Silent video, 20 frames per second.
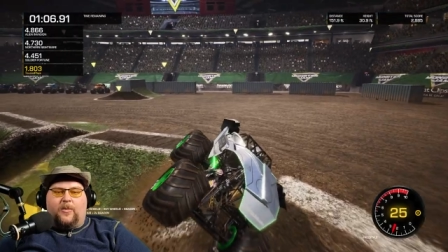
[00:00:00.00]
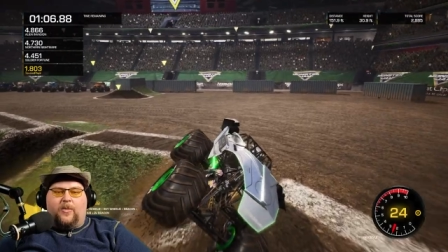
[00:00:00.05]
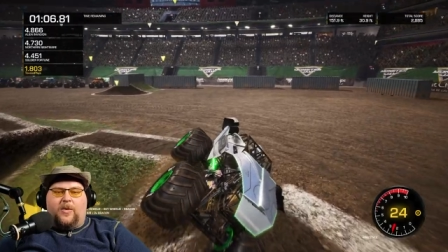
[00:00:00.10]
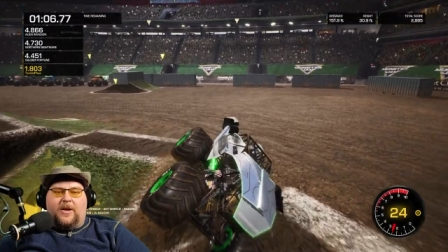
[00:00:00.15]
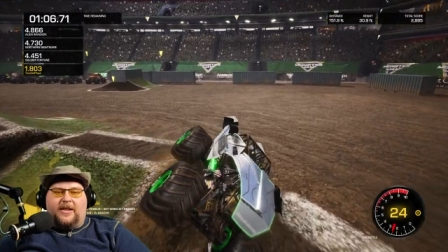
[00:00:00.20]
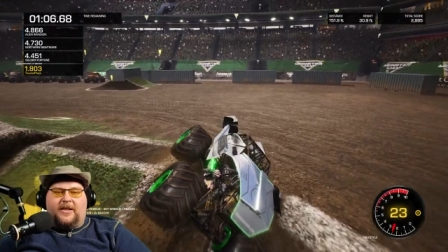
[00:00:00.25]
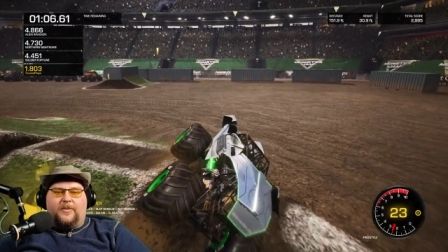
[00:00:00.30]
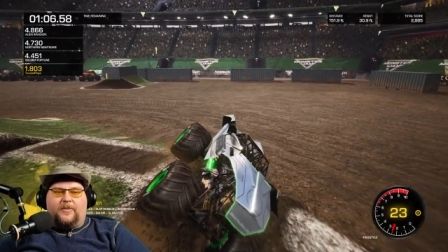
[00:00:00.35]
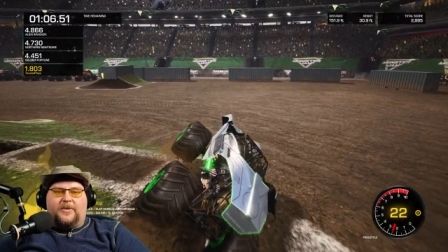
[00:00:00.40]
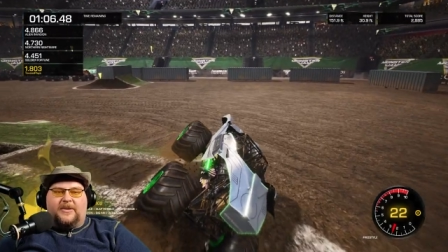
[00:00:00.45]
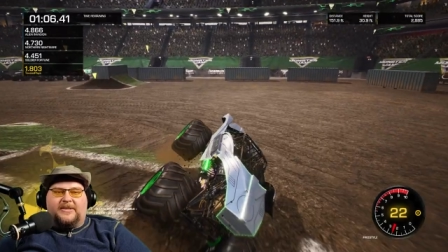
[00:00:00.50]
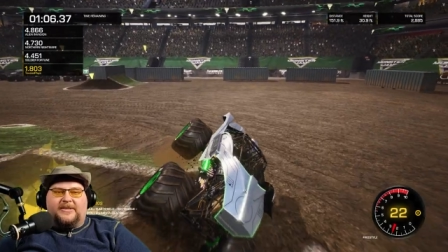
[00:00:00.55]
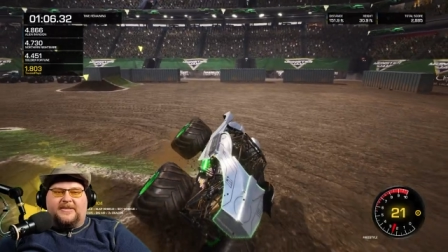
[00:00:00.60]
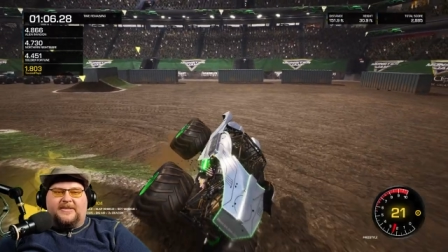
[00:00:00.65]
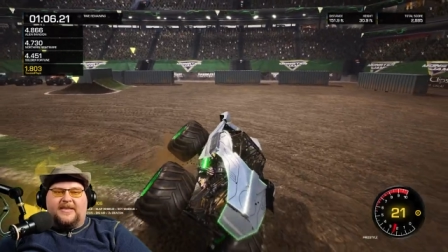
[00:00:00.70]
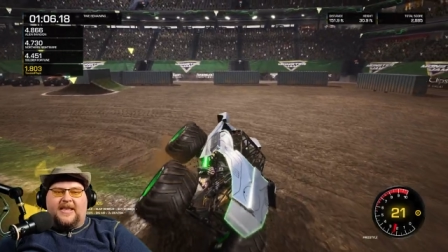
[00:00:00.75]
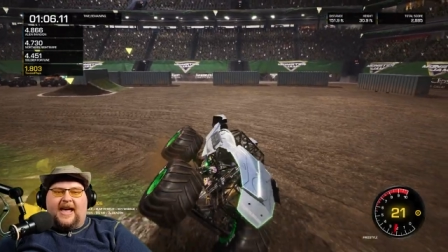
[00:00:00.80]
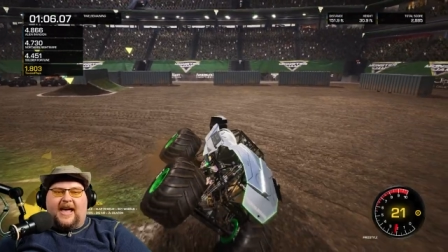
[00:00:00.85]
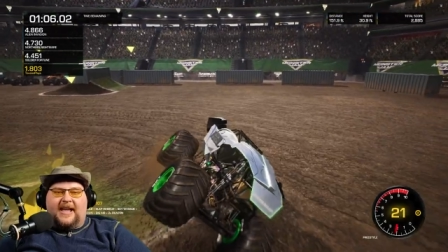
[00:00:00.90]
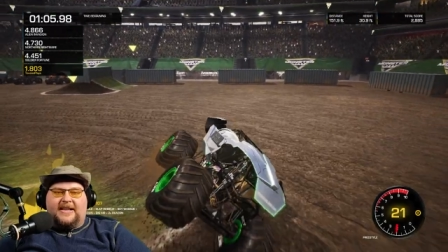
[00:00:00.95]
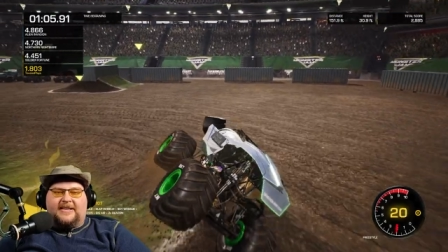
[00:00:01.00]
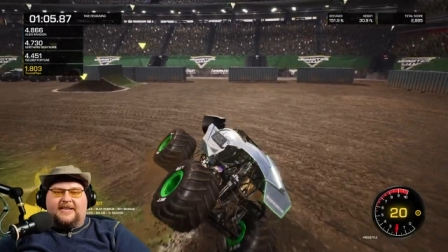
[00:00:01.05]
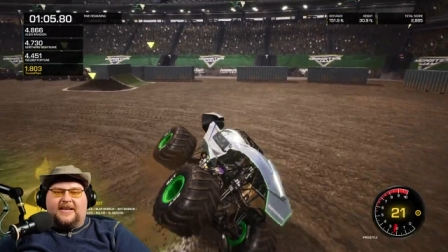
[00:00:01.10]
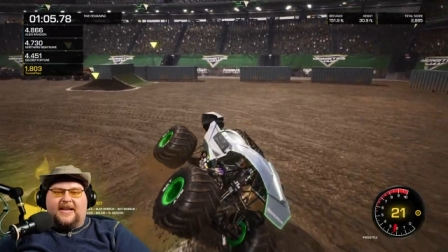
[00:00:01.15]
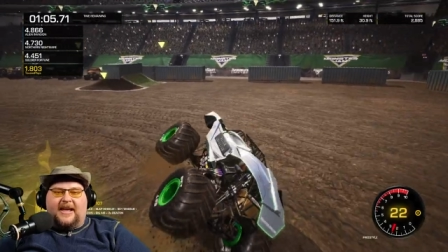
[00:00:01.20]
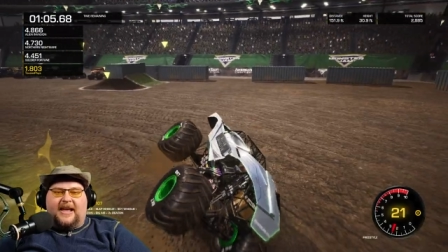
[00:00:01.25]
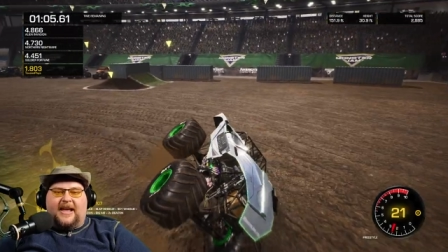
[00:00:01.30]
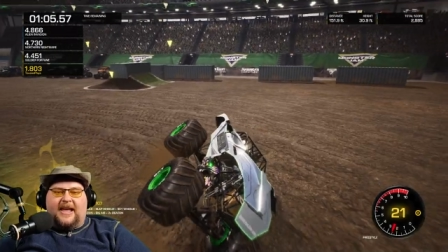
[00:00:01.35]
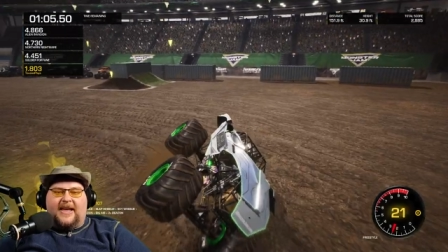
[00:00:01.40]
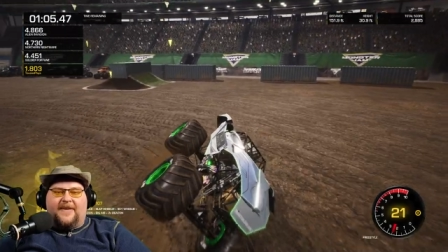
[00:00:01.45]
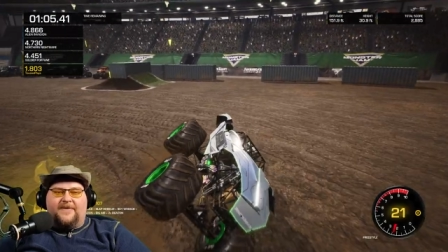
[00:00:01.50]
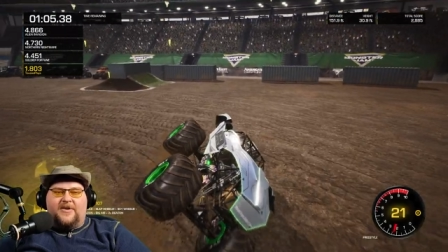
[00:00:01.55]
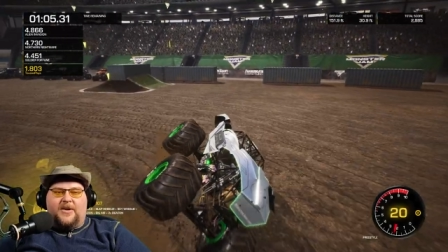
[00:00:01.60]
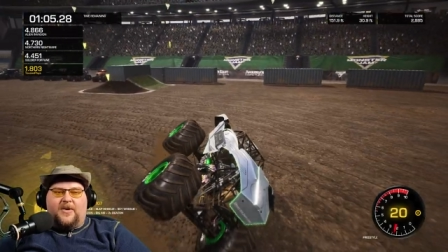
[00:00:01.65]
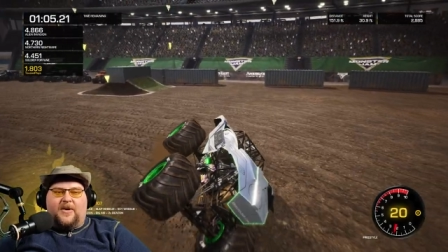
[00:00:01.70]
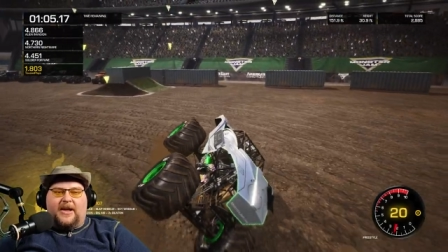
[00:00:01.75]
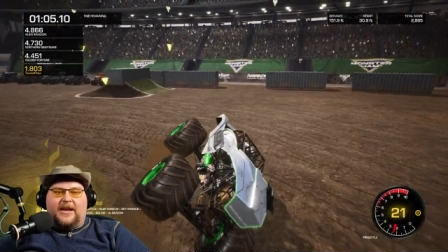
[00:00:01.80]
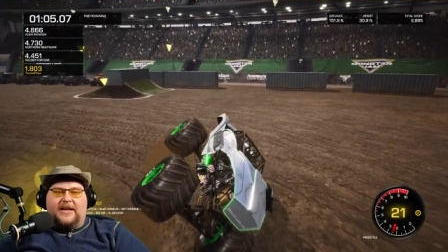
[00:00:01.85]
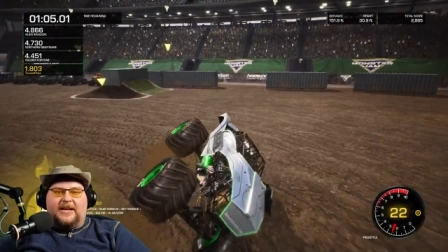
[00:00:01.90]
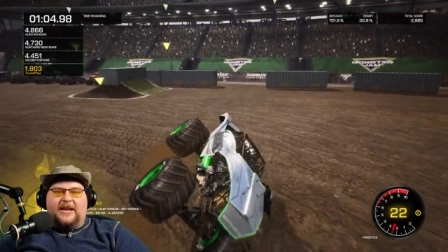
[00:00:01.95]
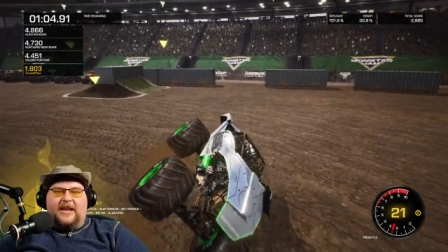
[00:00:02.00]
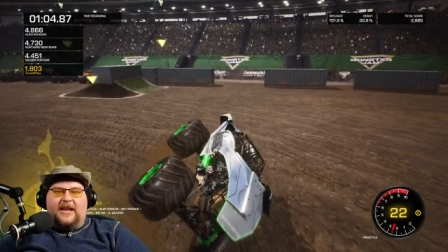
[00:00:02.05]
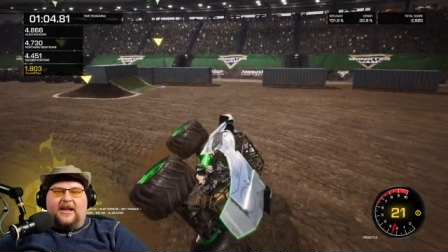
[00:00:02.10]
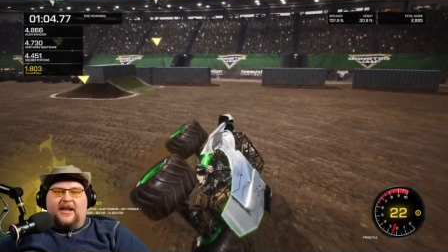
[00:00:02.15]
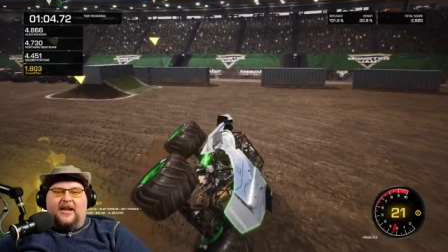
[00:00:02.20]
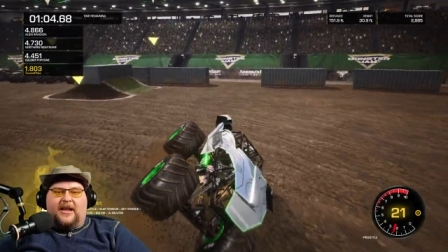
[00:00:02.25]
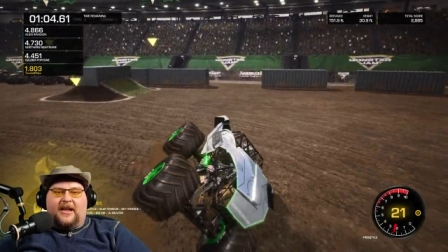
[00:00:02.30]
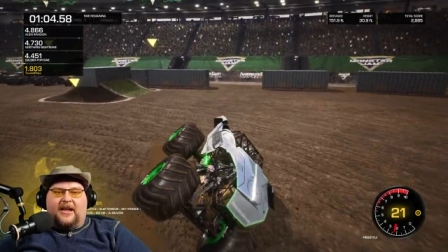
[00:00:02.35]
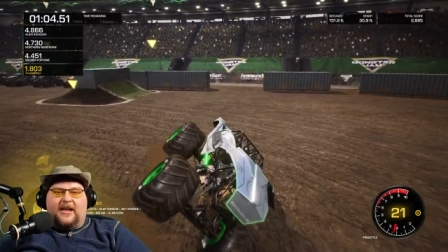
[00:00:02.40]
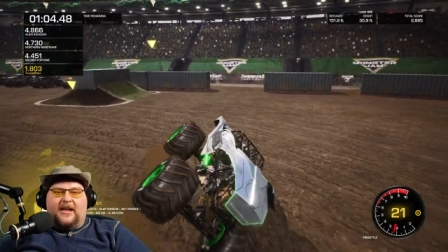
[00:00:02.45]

What was that? I have no idea.